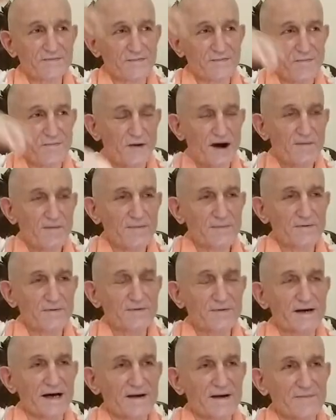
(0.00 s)

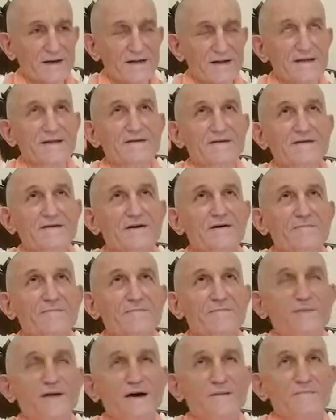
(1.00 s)
Mahaprabhu came in and he saw
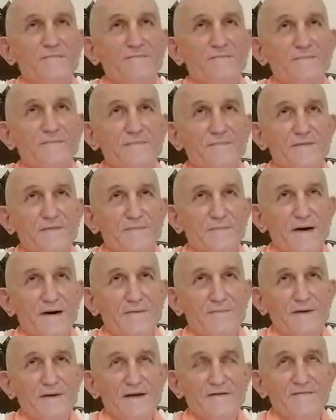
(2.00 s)
that
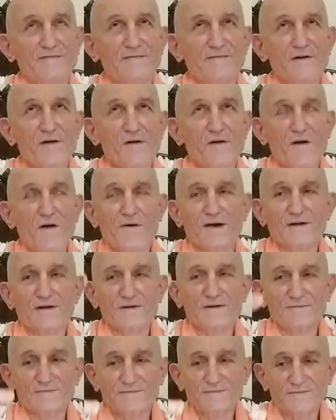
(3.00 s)
palm leaf.
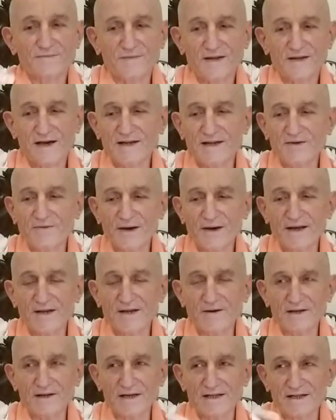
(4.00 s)
And he read
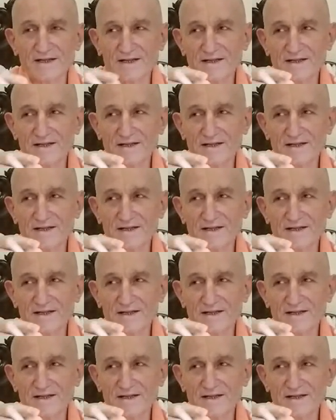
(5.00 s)
on it.